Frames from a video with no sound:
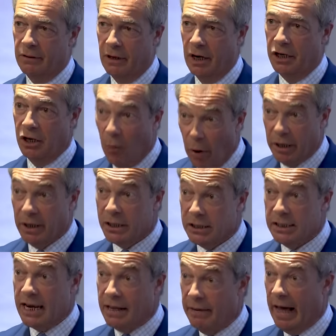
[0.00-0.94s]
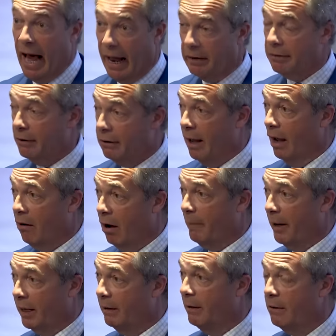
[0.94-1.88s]
You are going to see that. You know,
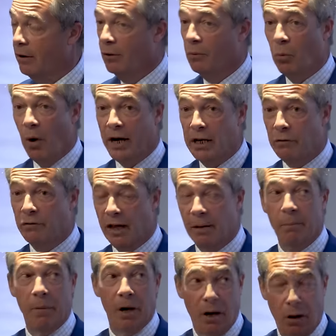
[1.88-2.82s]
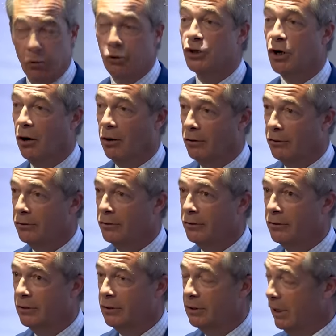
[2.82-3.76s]
I mean, why do you think Mélenchon
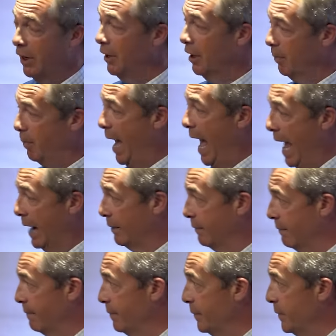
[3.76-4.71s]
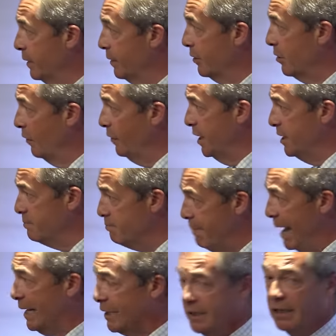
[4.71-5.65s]
and Le Pen got these
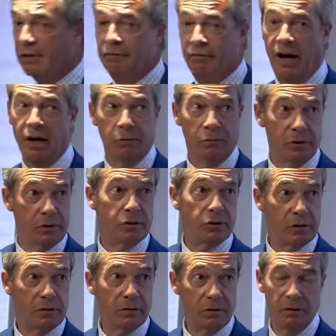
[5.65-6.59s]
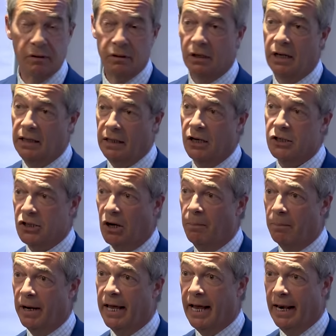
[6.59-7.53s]
massive votes in the
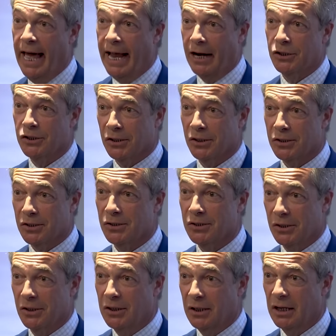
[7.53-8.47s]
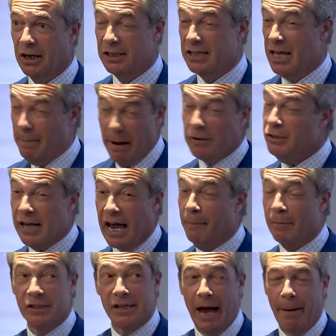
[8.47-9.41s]
Assemblée elections? Because they're both
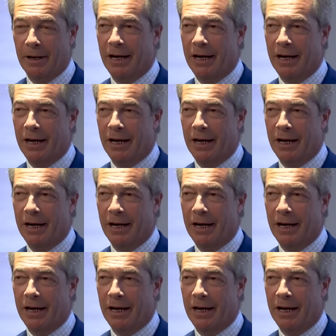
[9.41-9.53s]
saying the same.